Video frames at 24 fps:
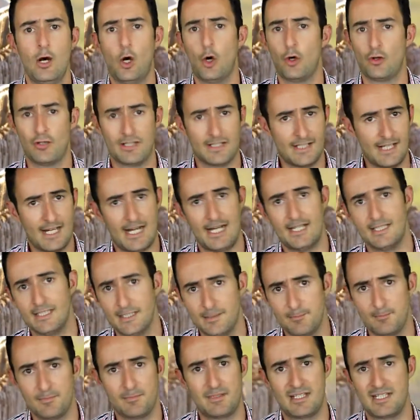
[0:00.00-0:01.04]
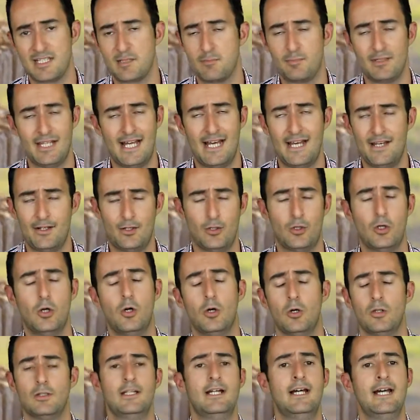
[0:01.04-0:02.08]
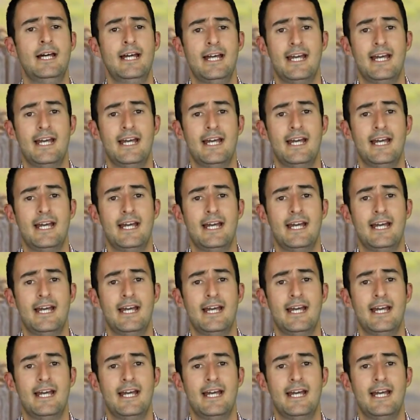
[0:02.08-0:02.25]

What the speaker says: or a color display at all.